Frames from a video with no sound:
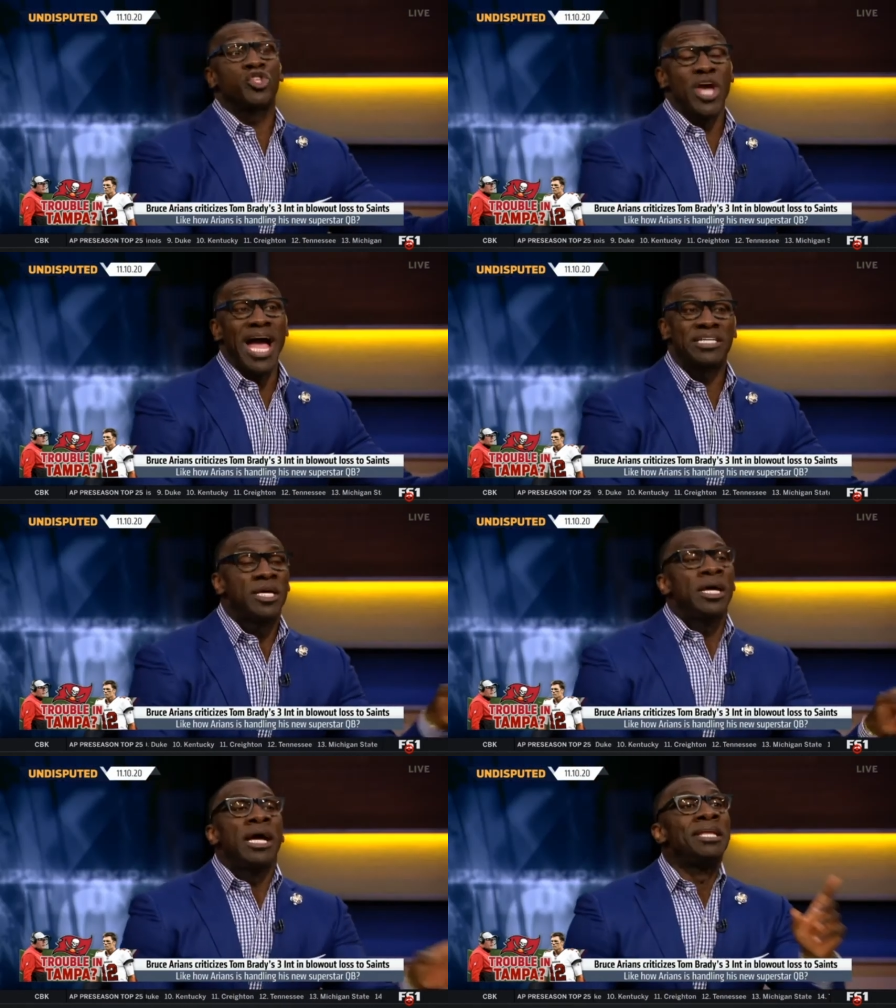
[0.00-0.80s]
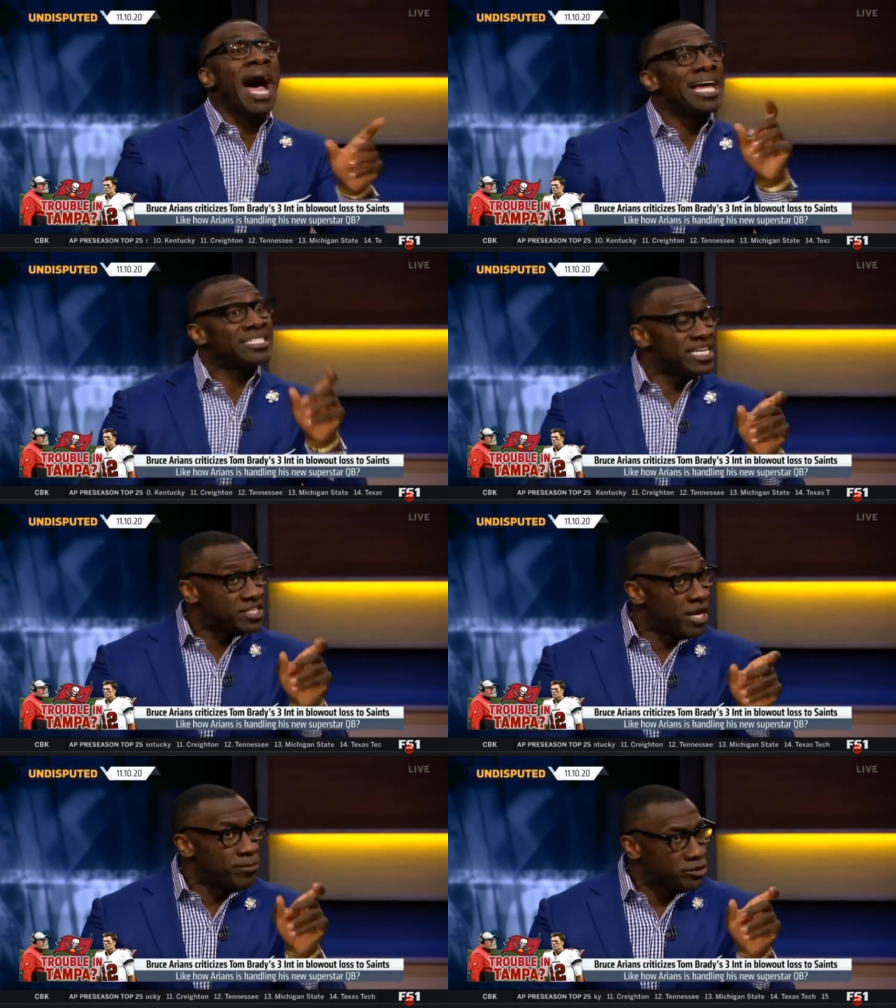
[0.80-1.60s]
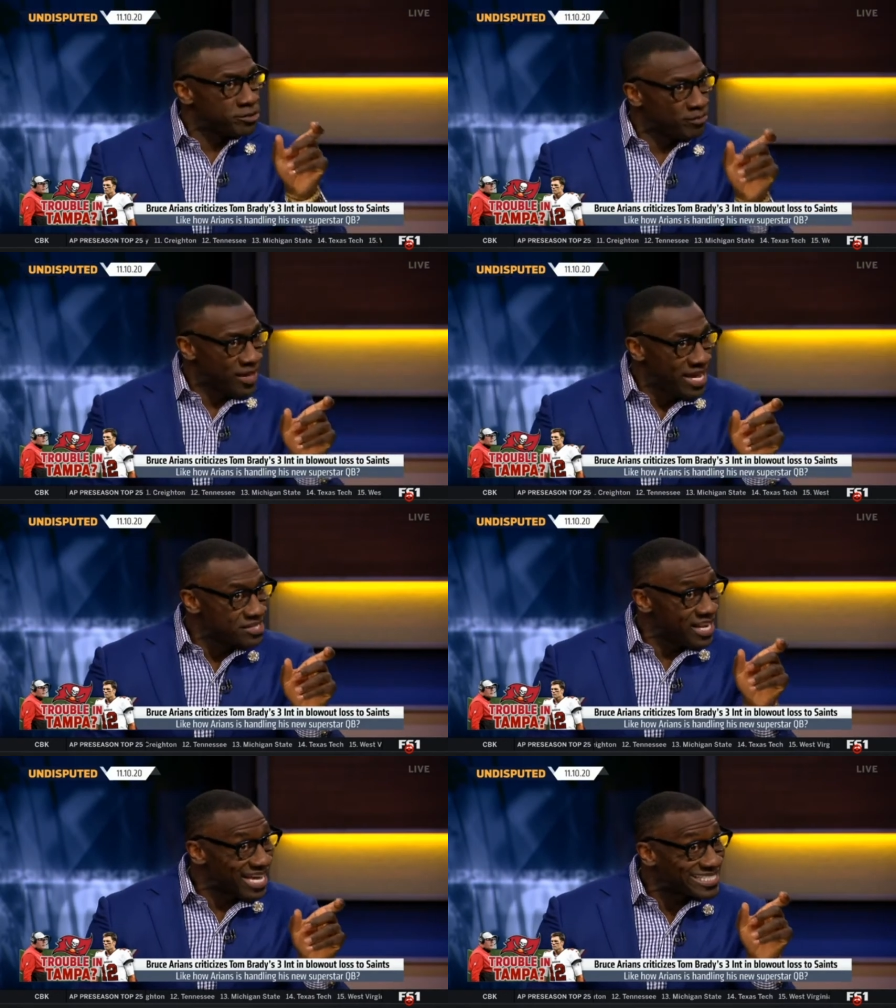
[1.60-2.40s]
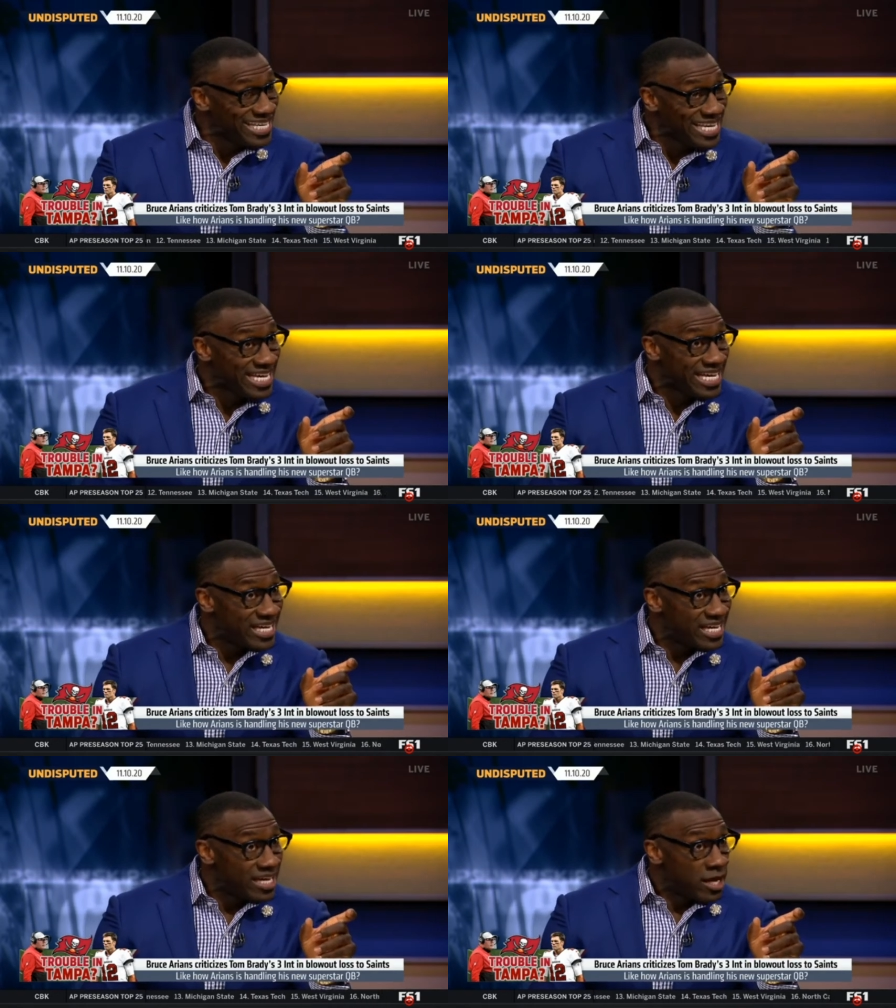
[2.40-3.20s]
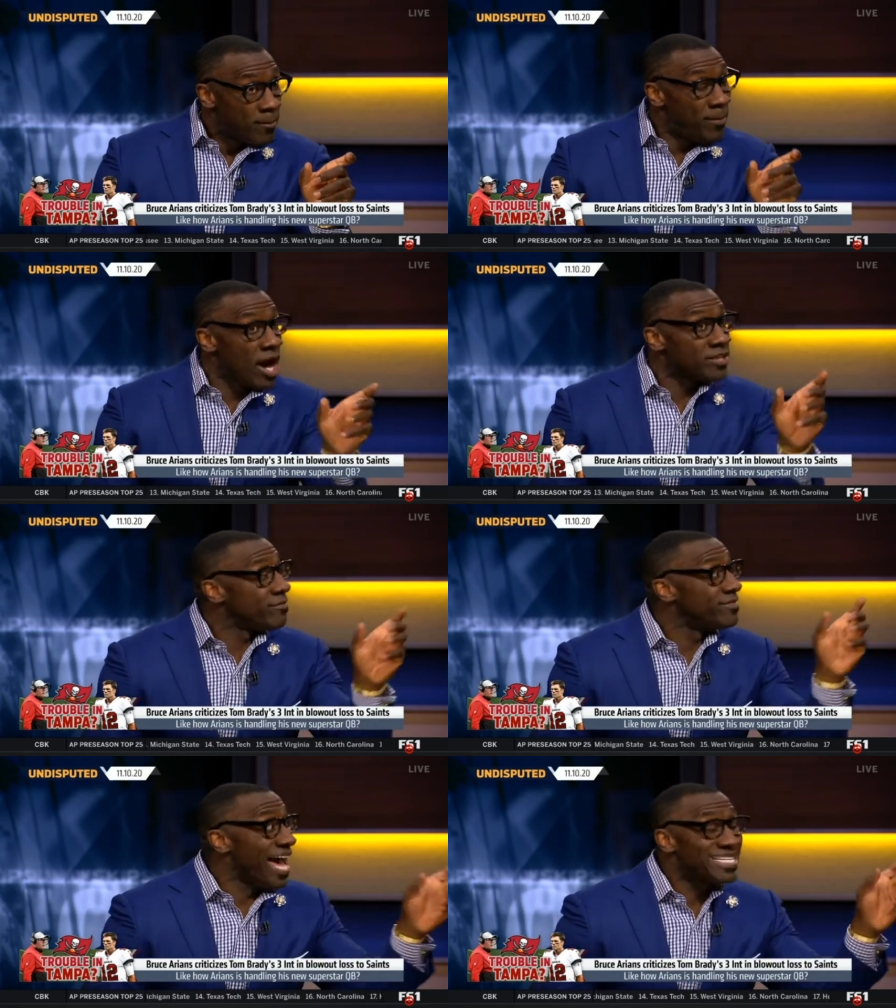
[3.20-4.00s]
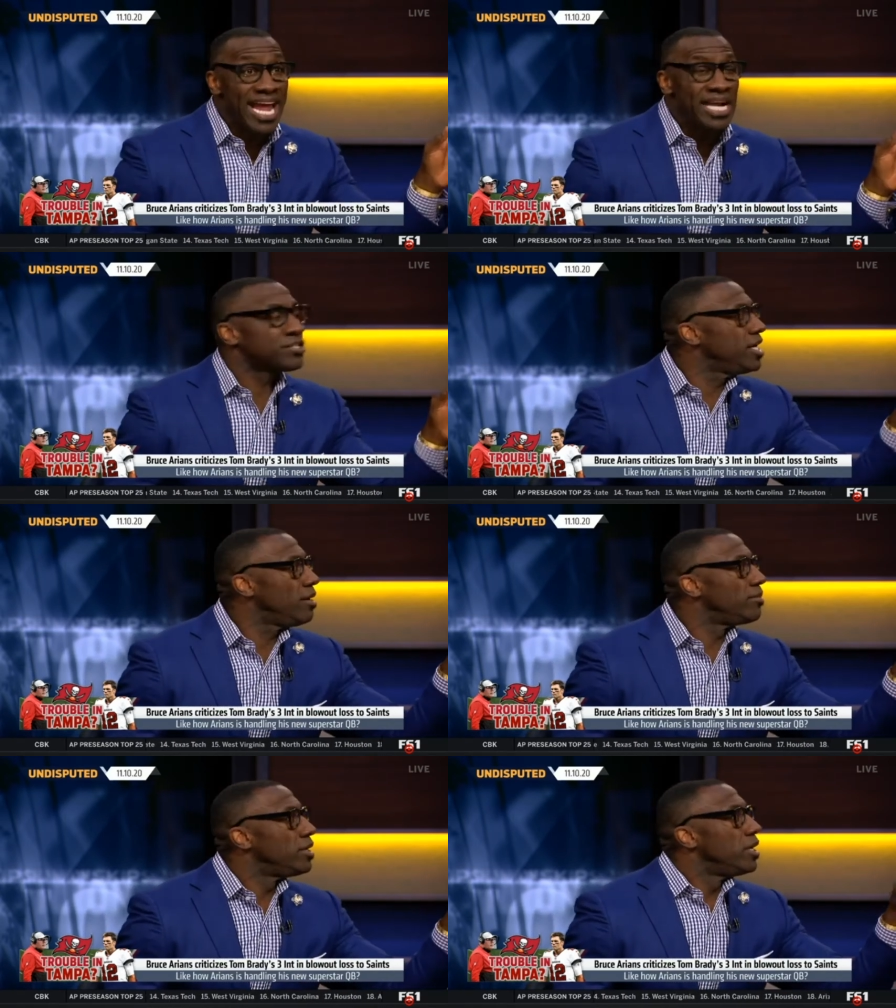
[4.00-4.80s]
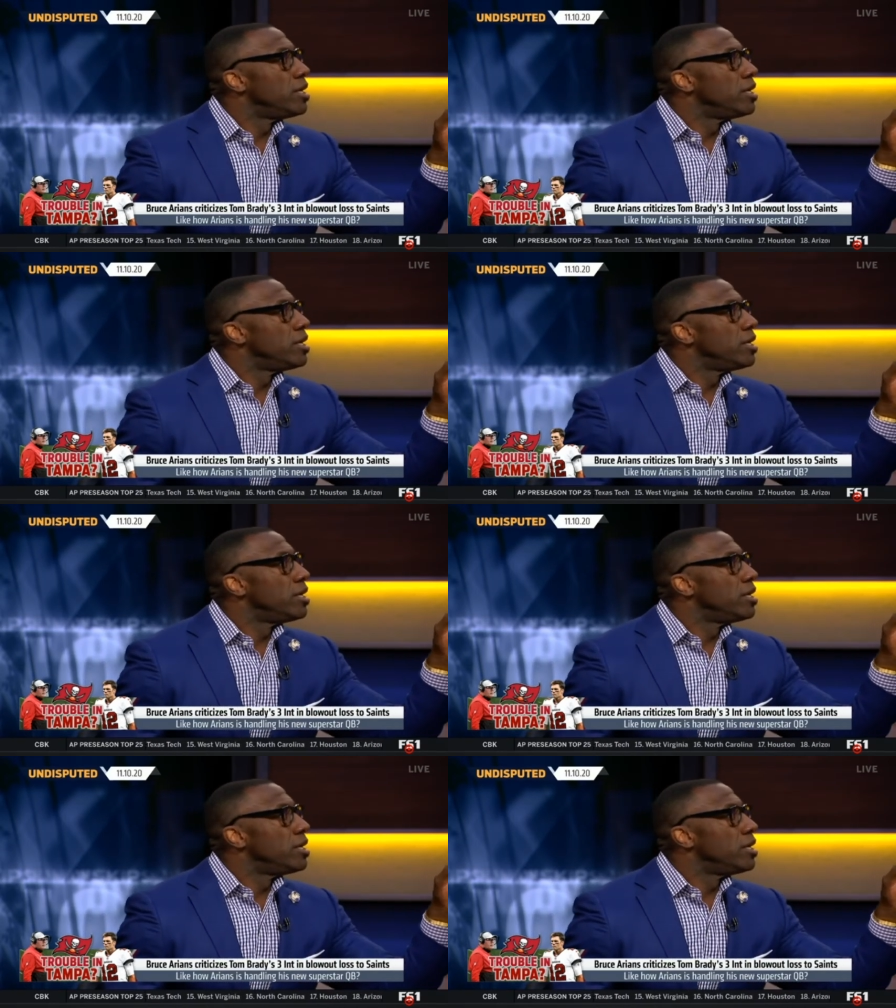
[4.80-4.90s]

the Giants. I agree. Now, I said, Skip, there are some things that I see yep. because if that's data, Skip,